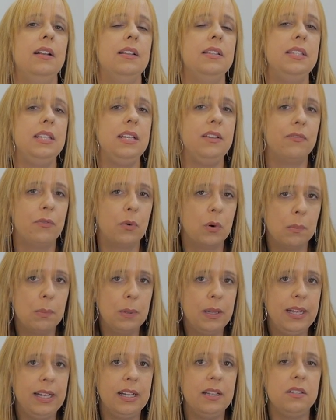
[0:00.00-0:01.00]
C4
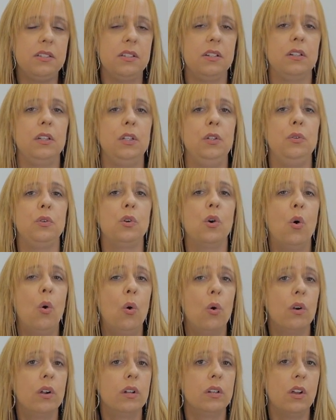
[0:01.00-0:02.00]
plants include
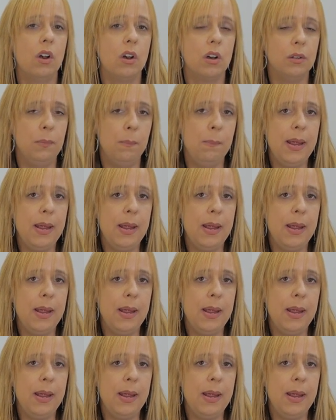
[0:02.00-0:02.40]
corn called